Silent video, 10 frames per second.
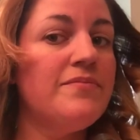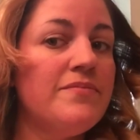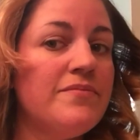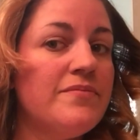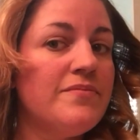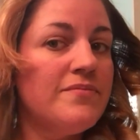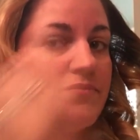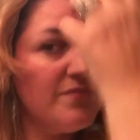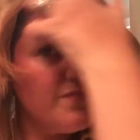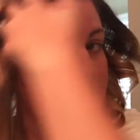I'm
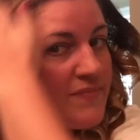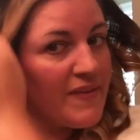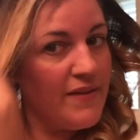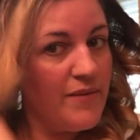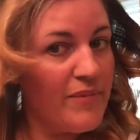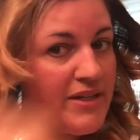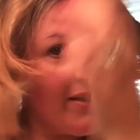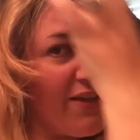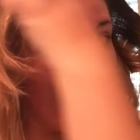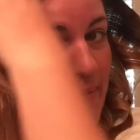gonna
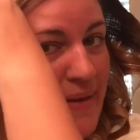leave my